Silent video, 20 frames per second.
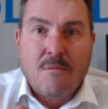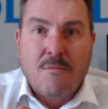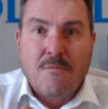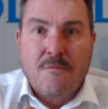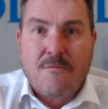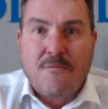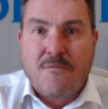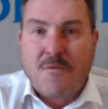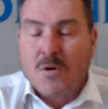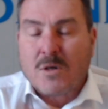
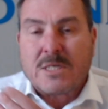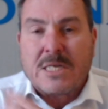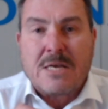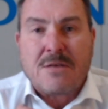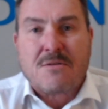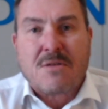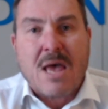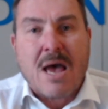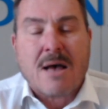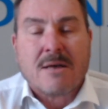
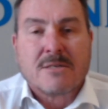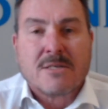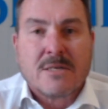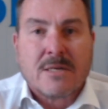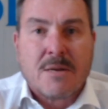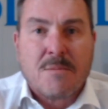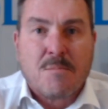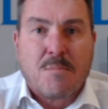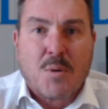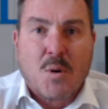
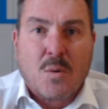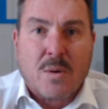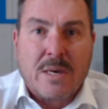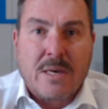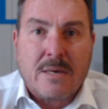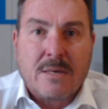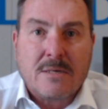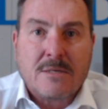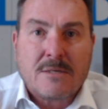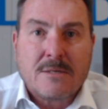40,000
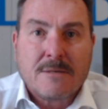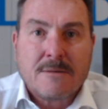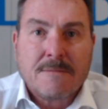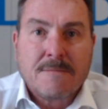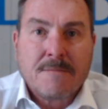employees